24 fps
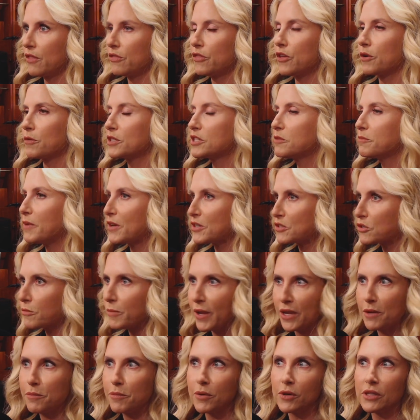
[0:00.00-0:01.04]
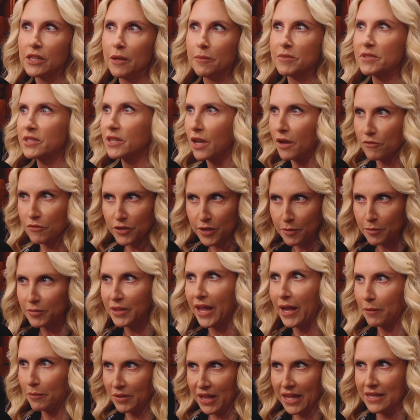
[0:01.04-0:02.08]
There were special paper clips covered in
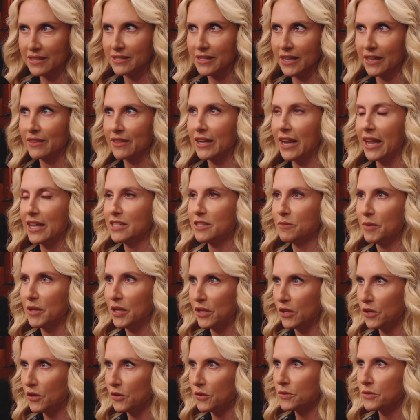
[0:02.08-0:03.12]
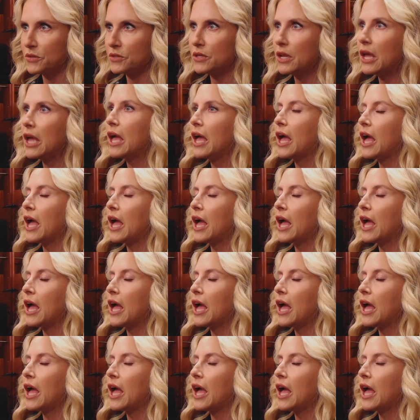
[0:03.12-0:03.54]
black plastic that had to be used.